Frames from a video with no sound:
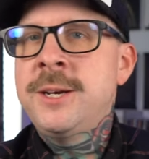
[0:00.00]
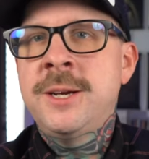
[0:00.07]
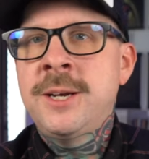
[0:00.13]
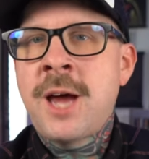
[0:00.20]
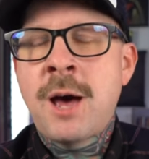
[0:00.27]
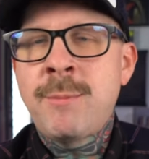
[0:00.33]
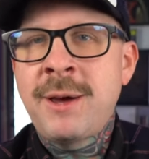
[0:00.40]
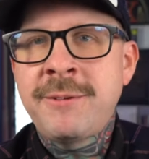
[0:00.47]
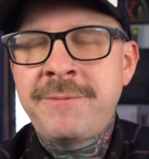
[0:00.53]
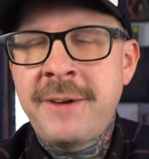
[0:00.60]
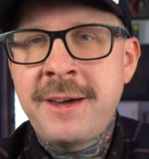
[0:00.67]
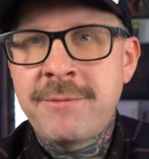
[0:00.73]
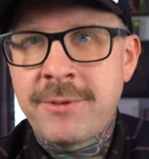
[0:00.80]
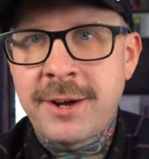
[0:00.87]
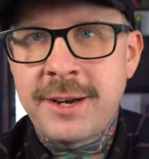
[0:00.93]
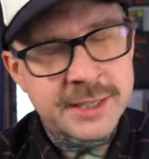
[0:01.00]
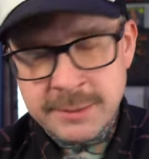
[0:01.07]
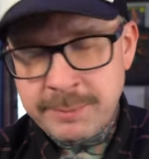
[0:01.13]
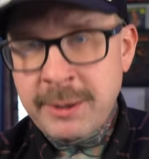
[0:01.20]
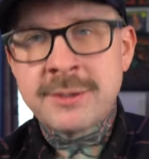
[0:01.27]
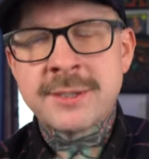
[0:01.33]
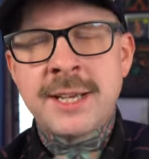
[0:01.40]
not my favorite. It
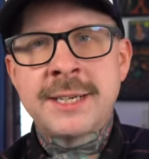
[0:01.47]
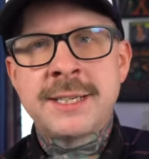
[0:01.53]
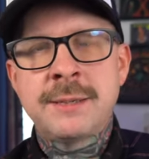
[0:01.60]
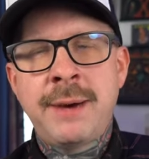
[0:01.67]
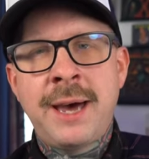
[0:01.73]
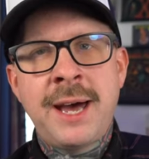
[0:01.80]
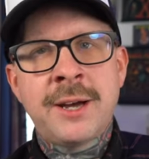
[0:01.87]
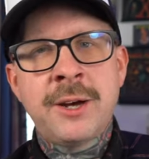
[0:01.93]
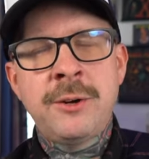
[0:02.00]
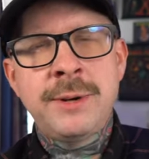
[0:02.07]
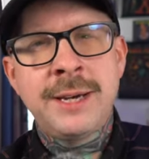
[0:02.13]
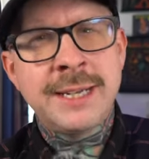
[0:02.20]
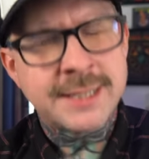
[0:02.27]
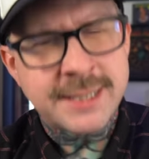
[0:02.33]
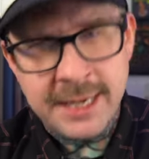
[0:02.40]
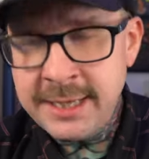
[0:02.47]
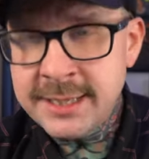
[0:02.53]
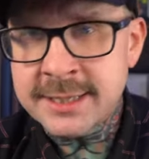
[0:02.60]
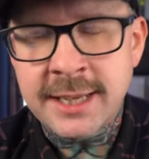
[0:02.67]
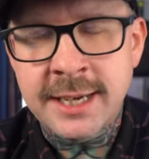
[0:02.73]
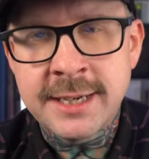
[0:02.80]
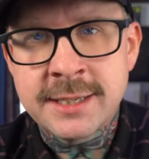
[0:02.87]
smells like tobacco, it
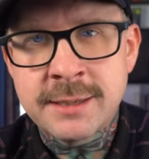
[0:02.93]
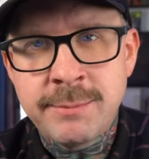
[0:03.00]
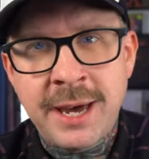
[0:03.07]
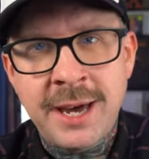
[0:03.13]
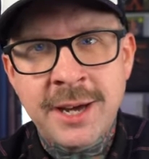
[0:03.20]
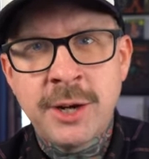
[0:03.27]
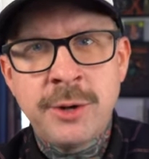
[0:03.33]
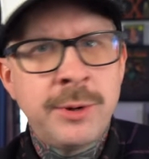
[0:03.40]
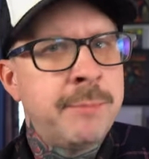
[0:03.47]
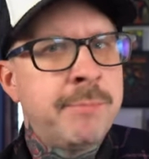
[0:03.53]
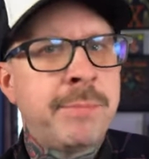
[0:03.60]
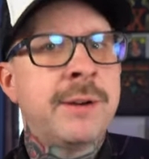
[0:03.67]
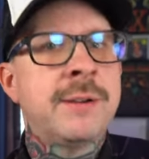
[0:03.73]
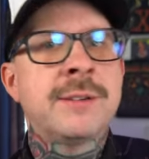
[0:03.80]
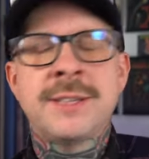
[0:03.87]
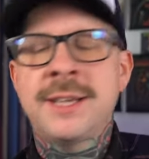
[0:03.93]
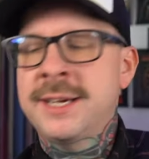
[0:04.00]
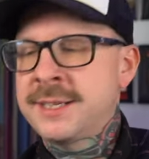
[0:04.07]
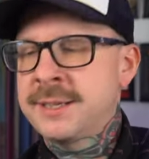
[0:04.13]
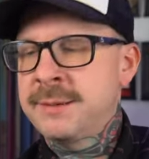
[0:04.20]
tastes like tobacco, it burns like